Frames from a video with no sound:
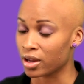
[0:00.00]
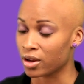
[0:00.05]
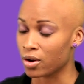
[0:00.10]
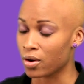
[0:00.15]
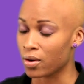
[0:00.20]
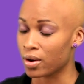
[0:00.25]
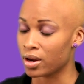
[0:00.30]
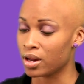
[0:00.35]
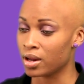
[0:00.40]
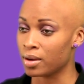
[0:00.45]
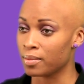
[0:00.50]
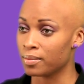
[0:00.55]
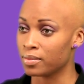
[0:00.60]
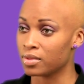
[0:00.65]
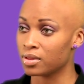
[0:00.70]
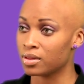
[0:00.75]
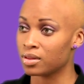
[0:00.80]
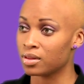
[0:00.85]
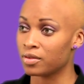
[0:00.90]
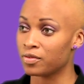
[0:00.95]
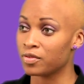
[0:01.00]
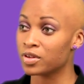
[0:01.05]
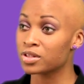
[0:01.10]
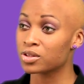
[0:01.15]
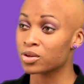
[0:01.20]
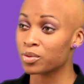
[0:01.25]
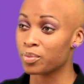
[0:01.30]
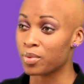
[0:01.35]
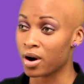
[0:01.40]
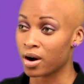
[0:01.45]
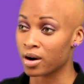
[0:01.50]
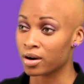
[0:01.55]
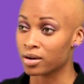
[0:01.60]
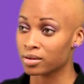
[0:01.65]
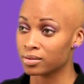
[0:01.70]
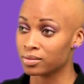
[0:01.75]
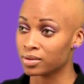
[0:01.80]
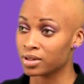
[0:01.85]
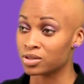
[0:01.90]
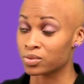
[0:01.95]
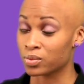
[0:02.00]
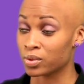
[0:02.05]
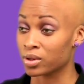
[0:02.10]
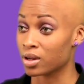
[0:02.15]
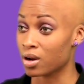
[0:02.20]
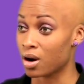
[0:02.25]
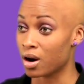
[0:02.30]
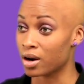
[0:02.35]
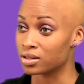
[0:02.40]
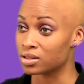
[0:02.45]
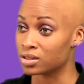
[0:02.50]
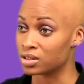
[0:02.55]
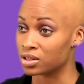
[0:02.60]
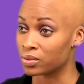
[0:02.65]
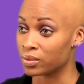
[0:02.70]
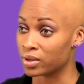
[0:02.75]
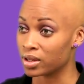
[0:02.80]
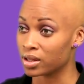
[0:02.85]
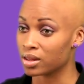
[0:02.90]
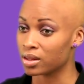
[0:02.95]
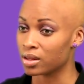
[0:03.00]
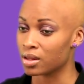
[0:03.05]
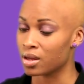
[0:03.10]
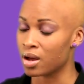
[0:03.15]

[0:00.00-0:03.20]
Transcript: you know, and, and the physical part is really hard to deal with.